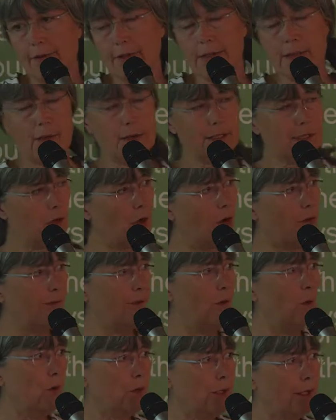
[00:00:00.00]
So it's got
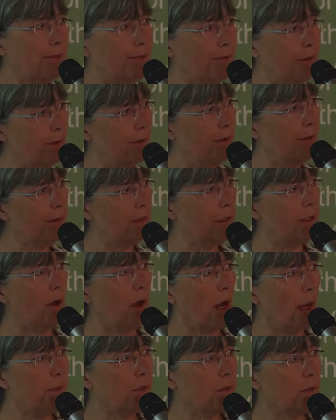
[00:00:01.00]
four different river
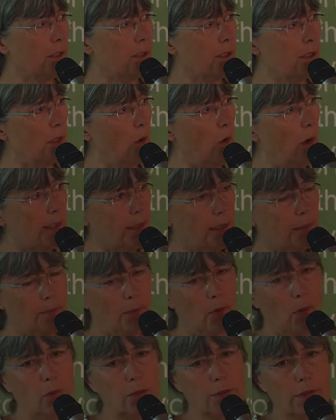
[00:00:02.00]
types, which is quite
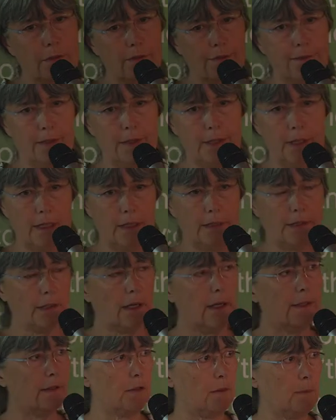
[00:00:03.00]
important for the
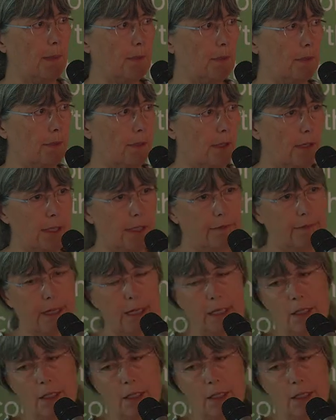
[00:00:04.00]
site of special scientific